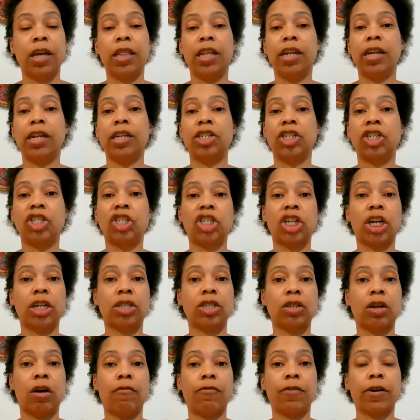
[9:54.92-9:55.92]
and then it
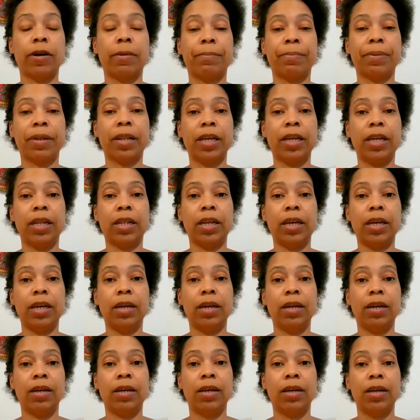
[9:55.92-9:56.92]
shuts off
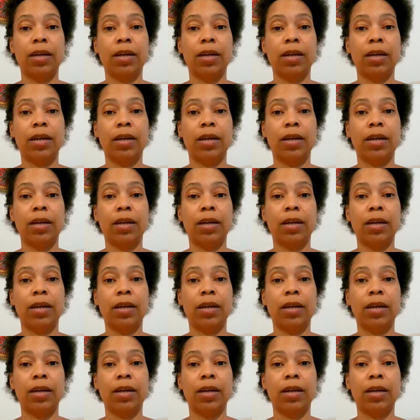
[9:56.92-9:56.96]
completely